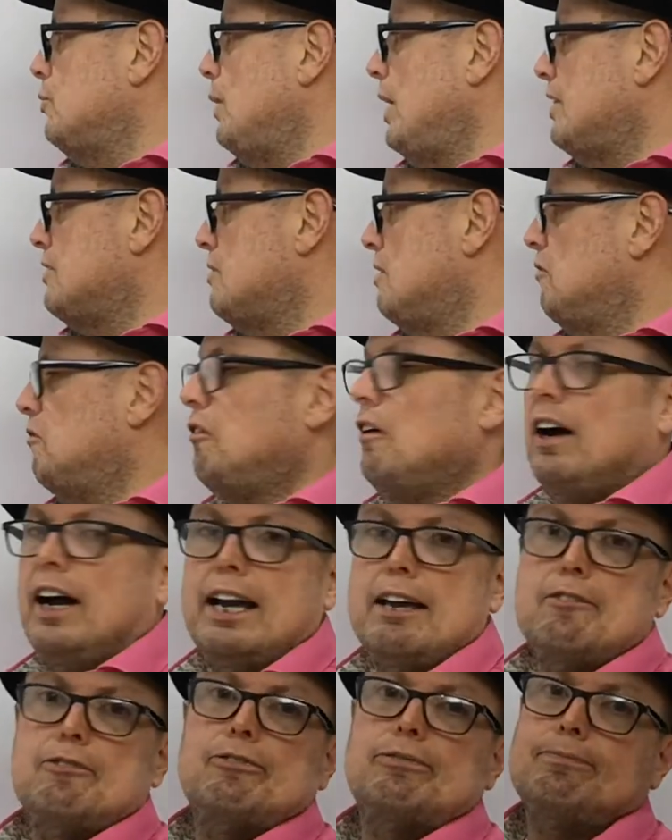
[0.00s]
to x to the
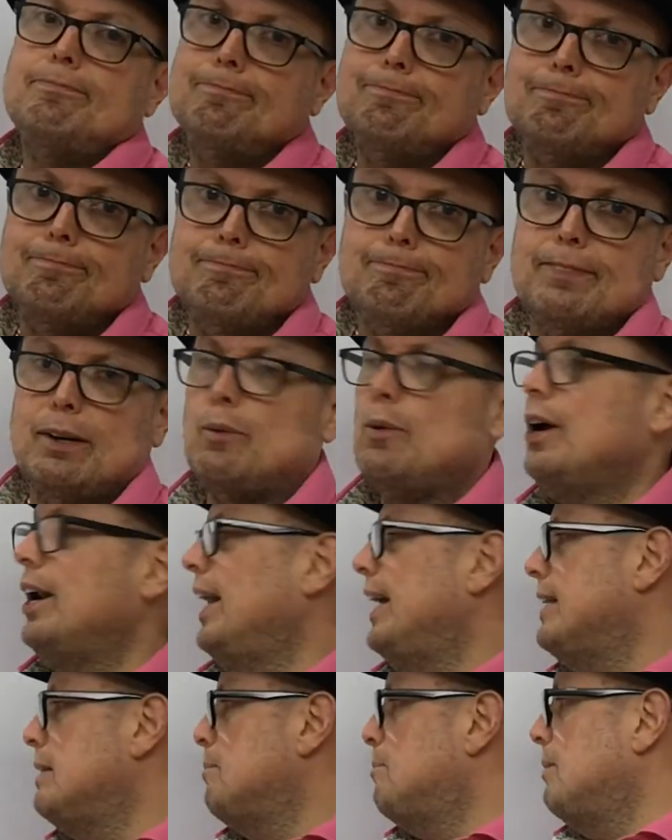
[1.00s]
5. We're going
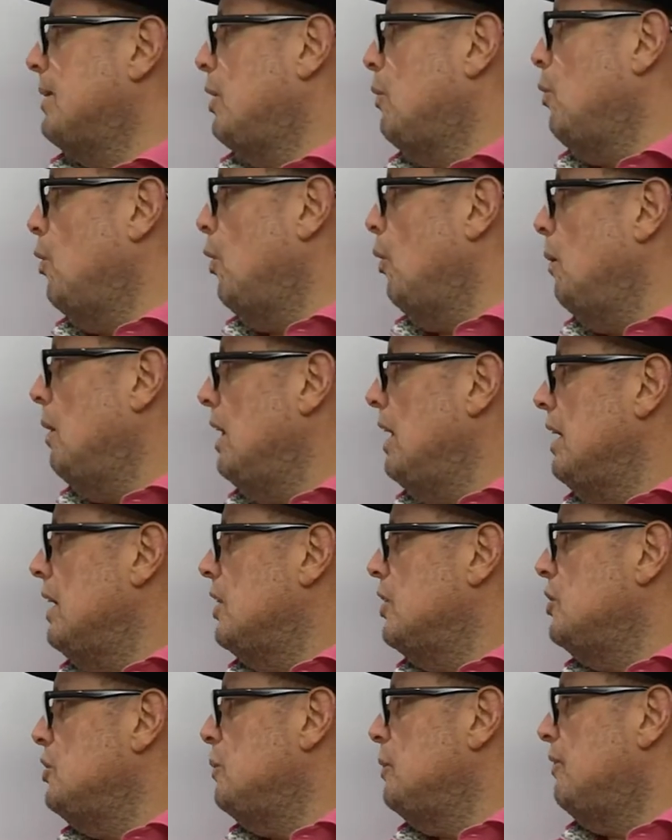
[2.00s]
to hit the brick wall.
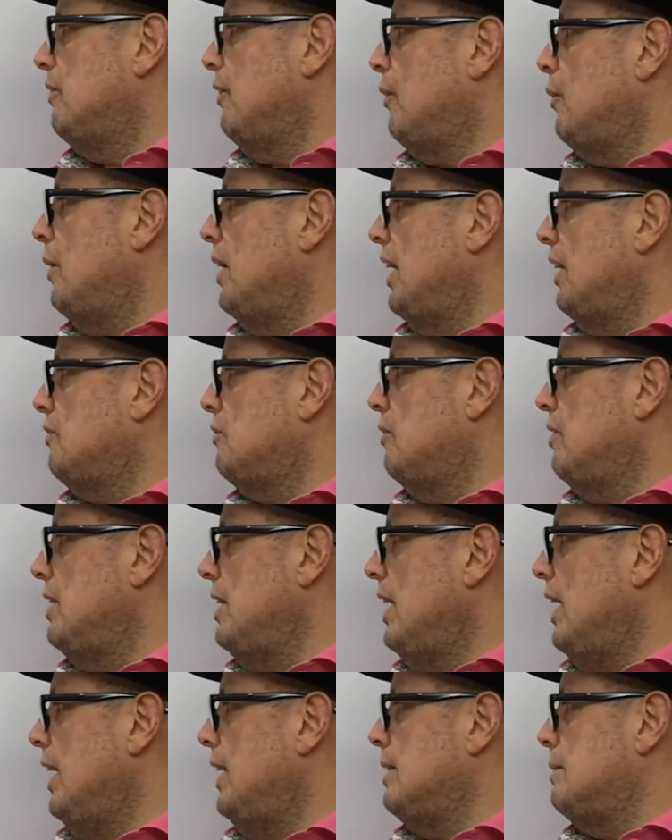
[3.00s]
U is equal x to
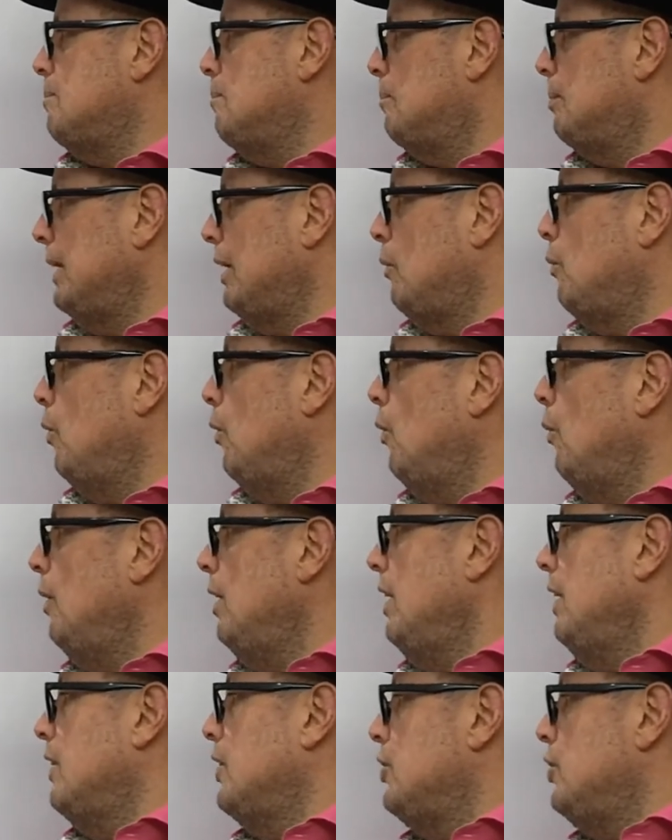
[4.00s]
the 8, brick wall.
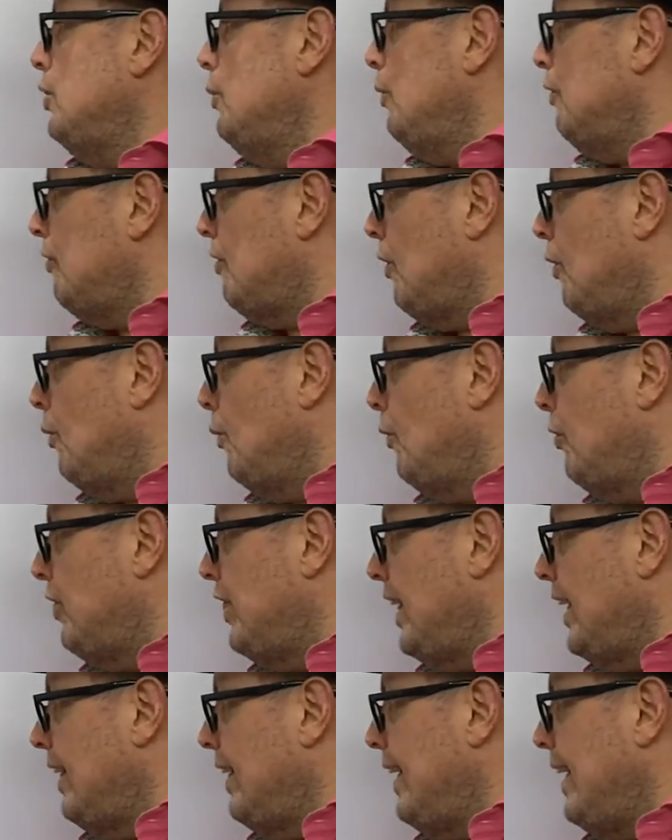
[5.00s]
U is the whole
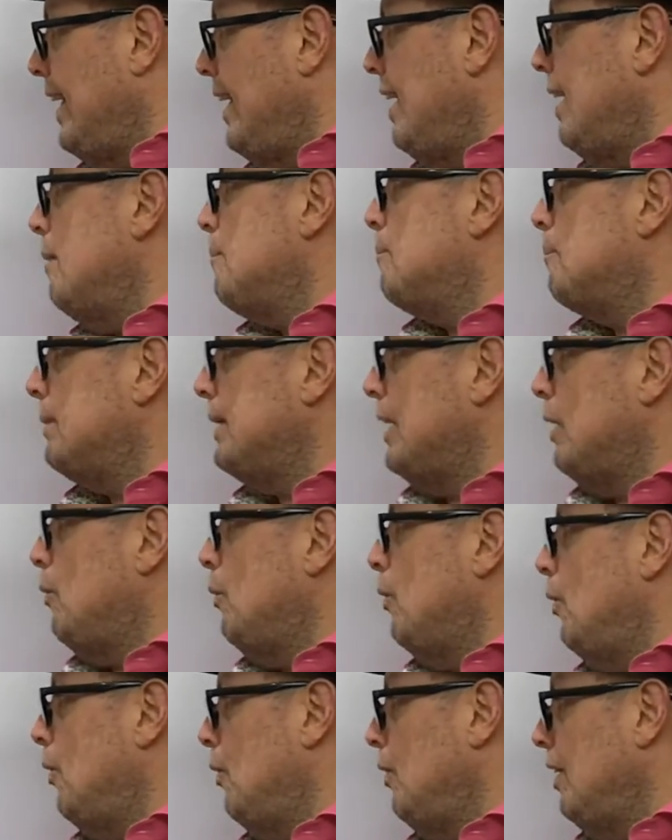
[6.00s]
thing here, brick
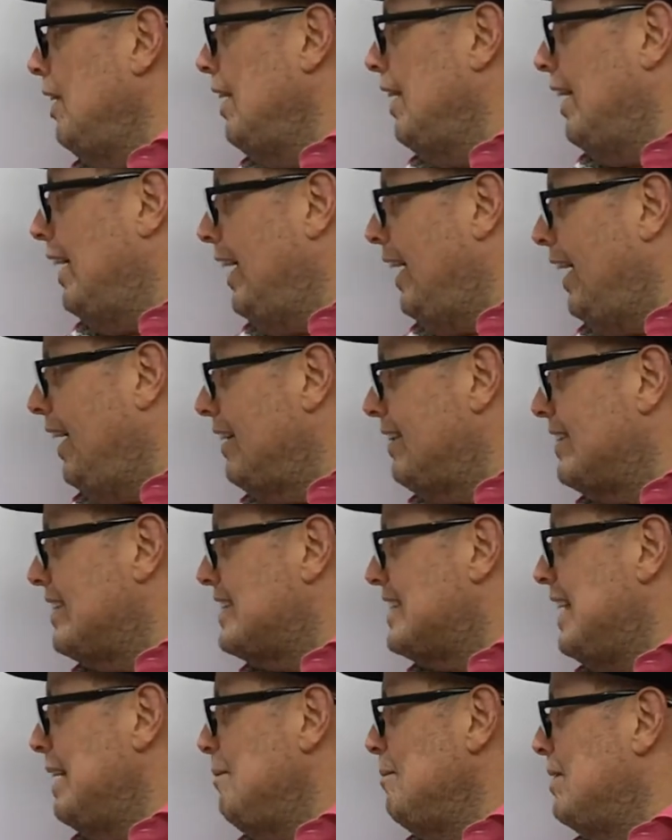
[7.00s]
wall. And the
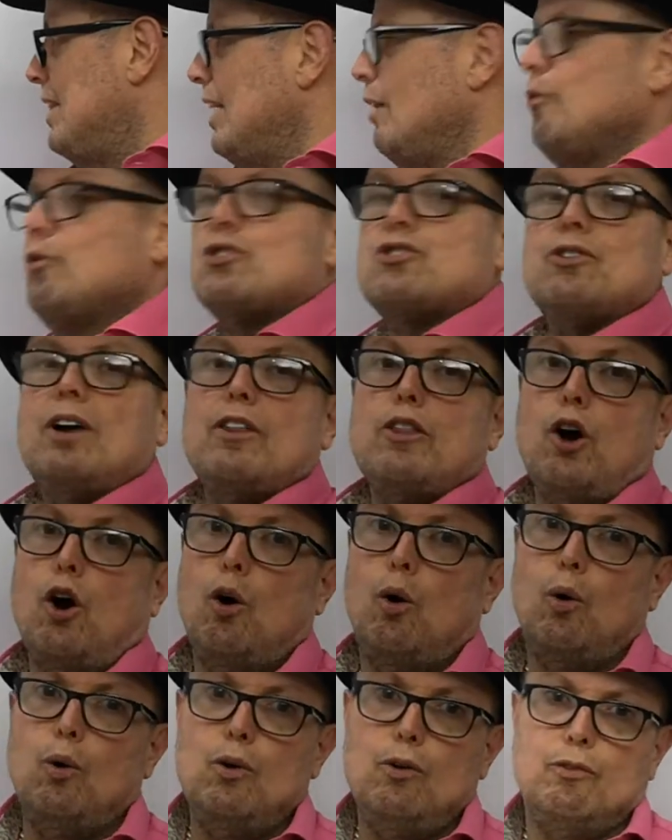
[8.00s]
same thing if we try the
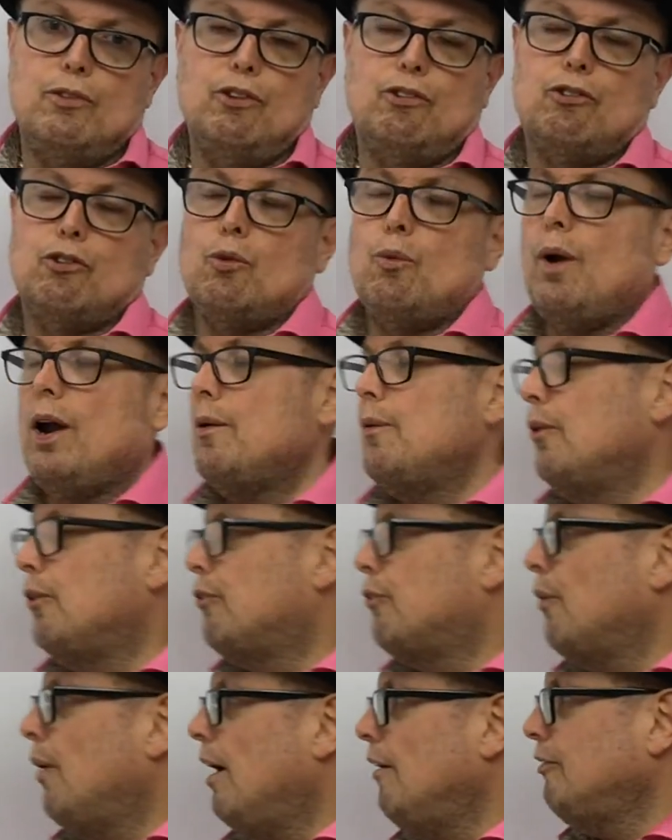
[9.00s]
whole of the square
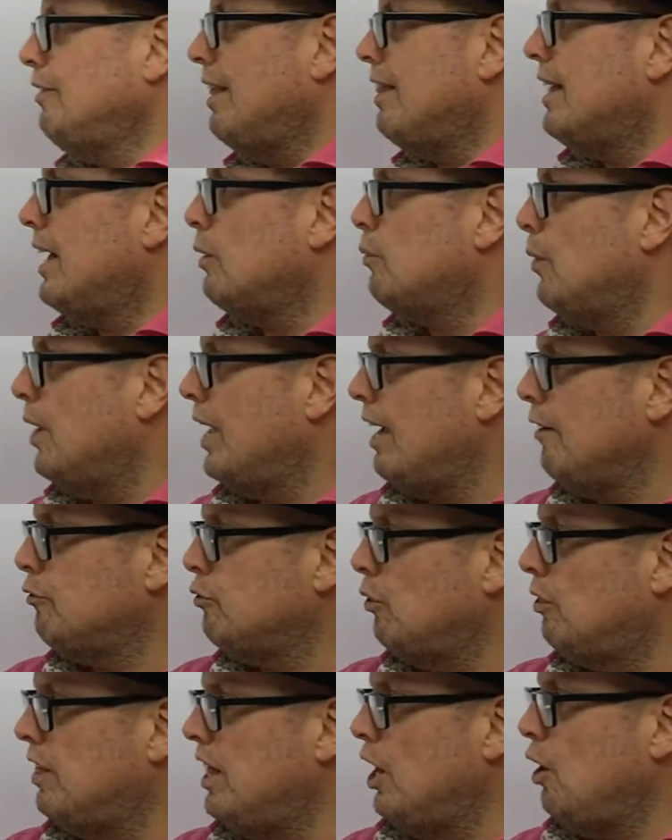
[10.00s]
root. So after that, we have
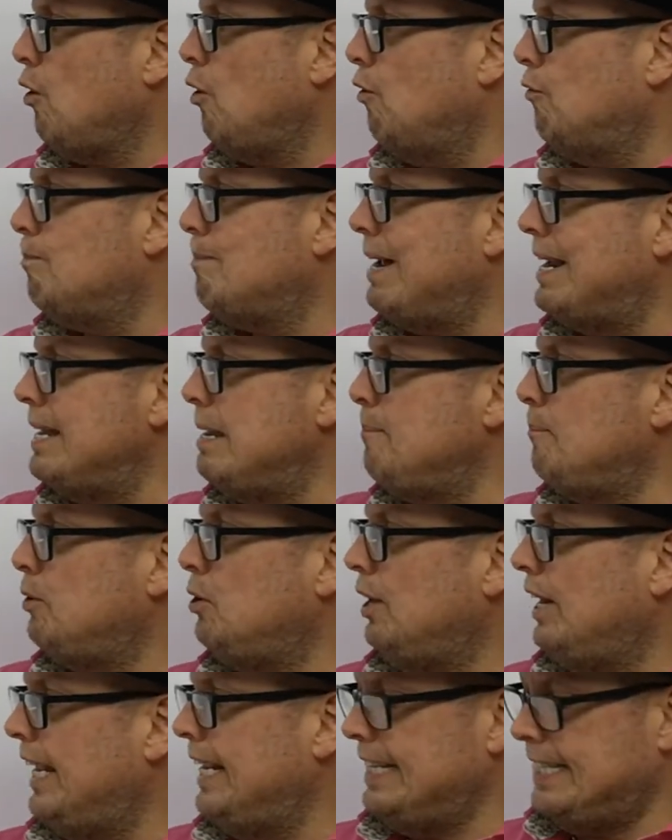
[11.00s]
to think of
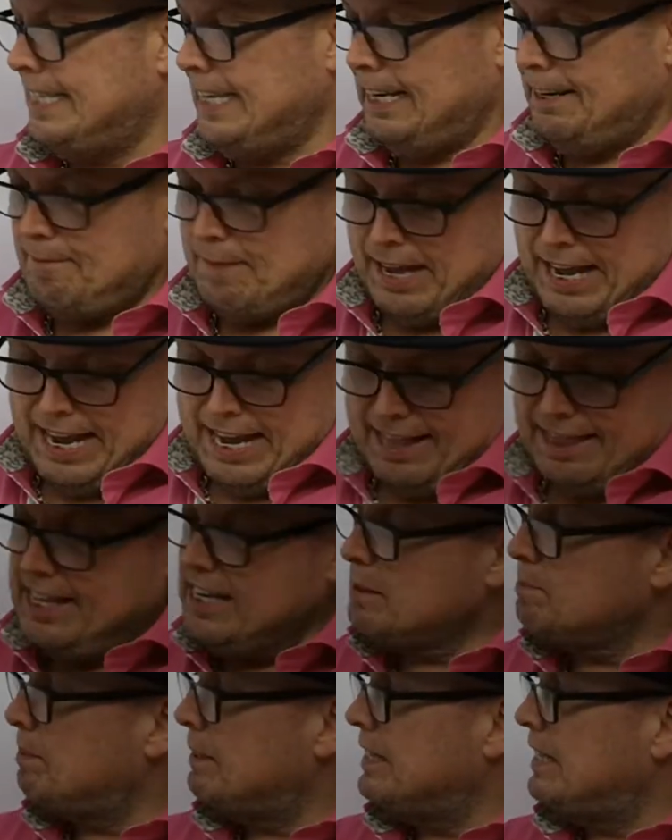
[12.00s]
manipulating
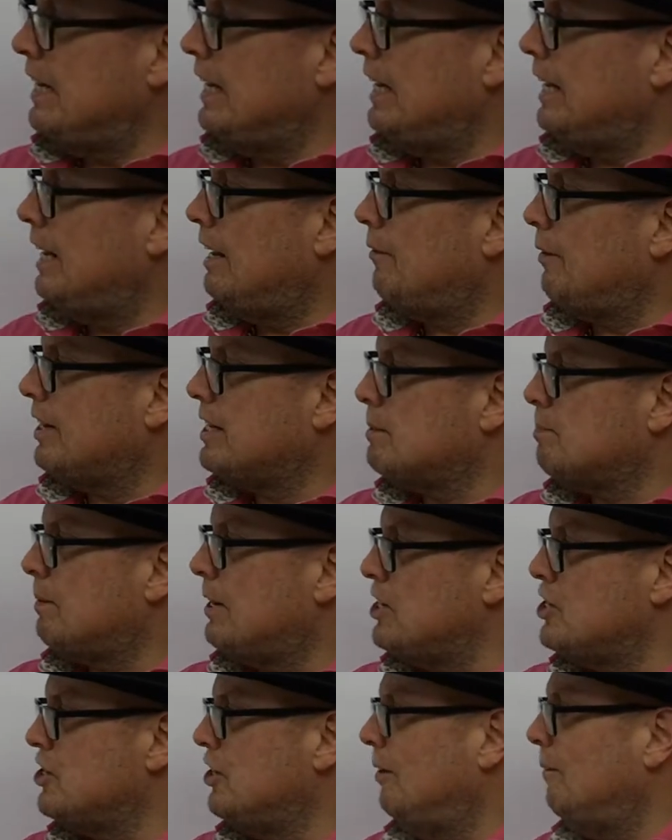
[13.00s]
this particular
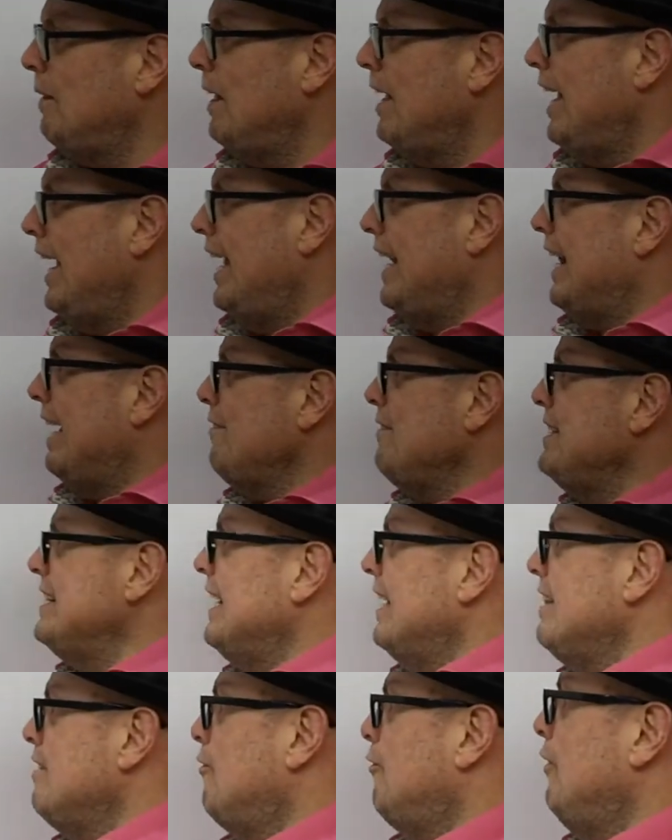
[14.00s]
expression. And having
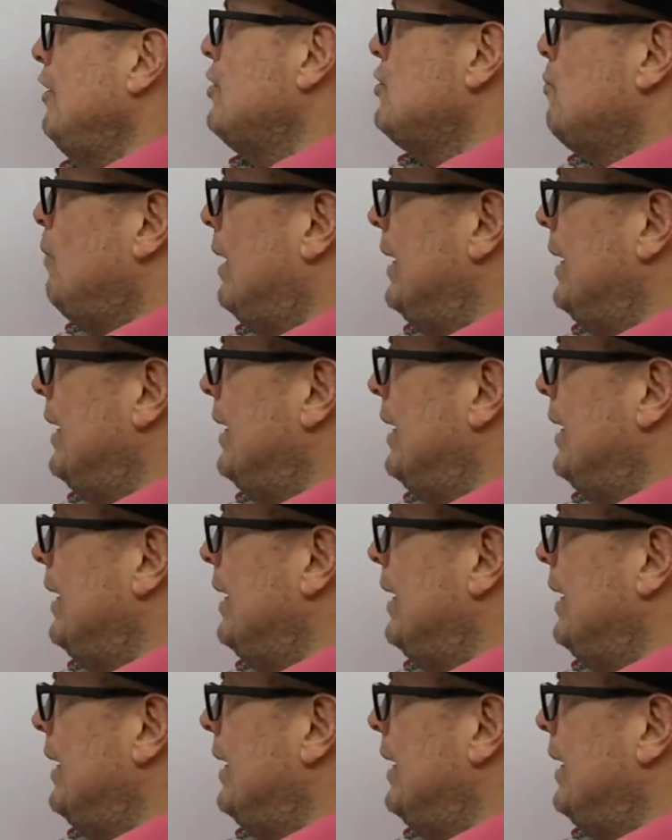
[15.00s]
done the first